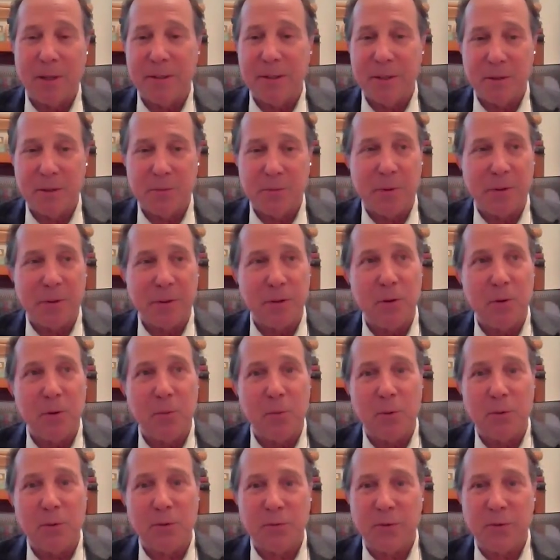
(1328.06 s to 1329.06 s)
ideas, but
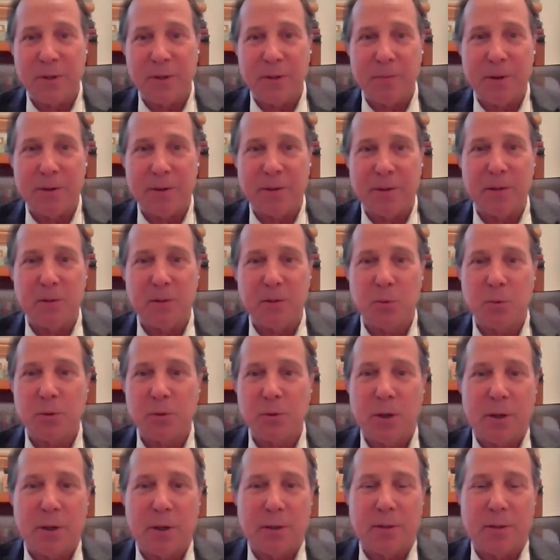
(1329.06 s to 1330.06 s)
what's funny about that is
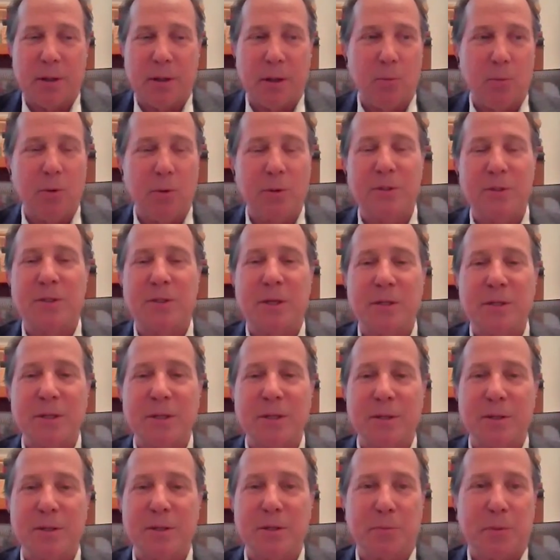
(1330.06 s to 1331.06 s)
we're
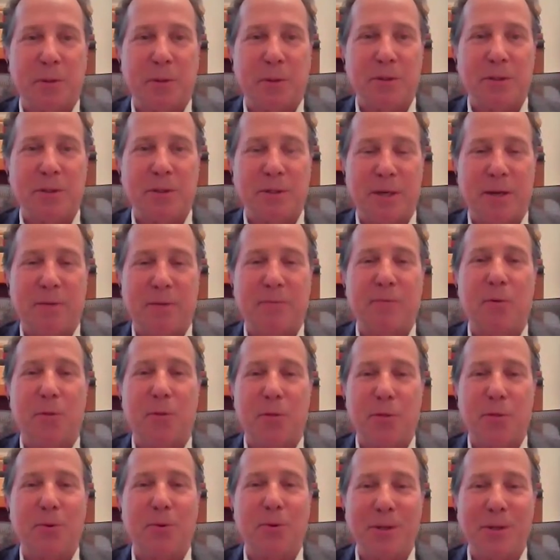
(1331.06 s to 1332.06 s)
assessing this presidency after
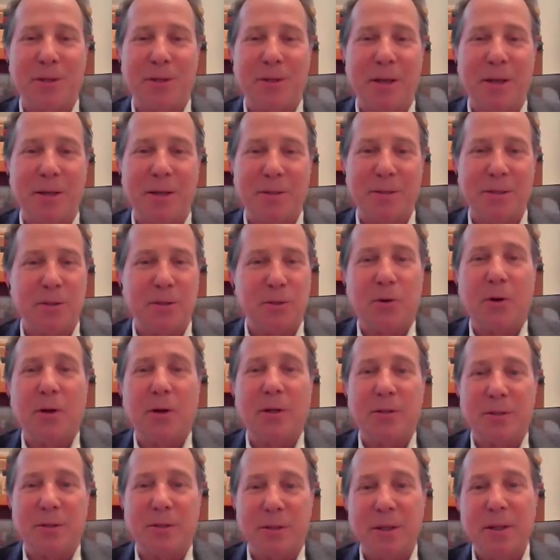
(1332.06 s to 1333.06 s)
30 days. It's
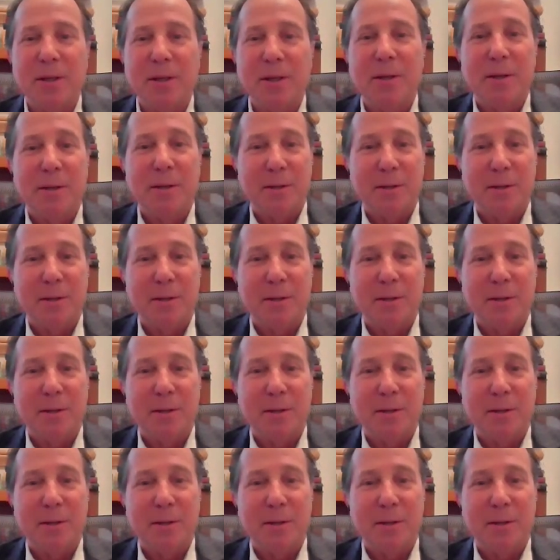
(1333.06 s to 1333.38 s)
crazy.